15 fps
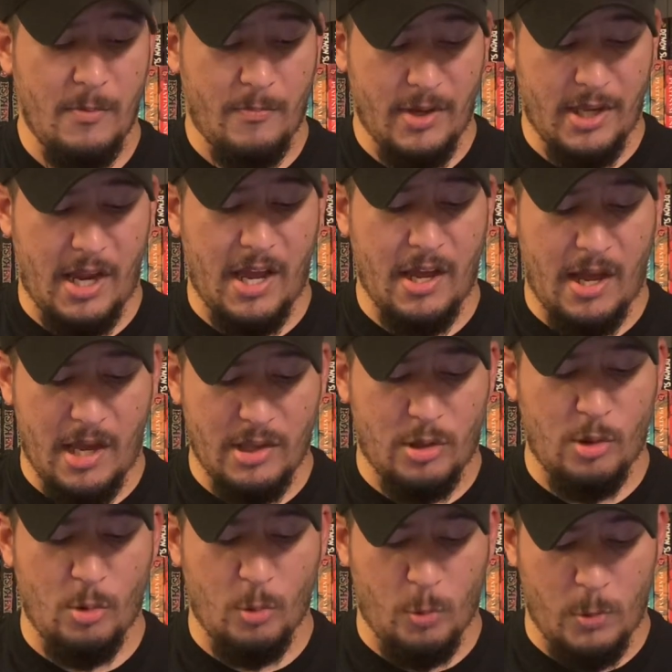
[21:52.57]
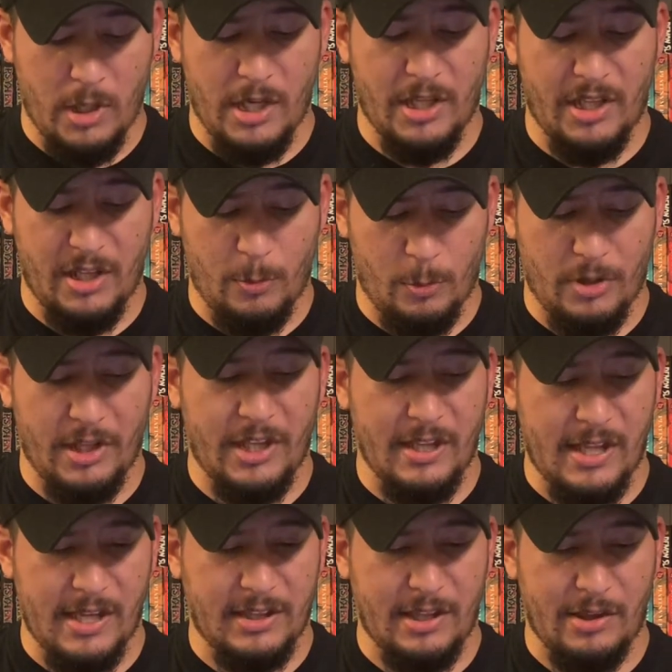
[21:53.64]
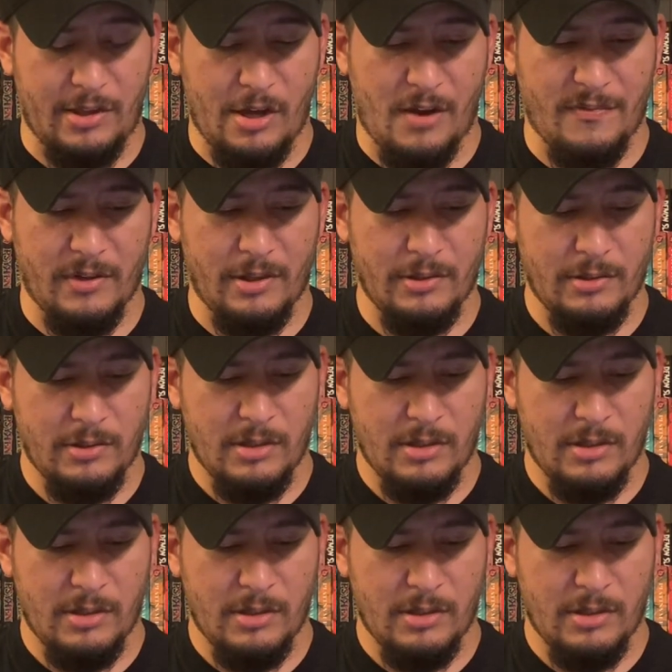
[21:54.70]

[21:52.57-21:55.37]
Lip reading: But I do really, really like this cover.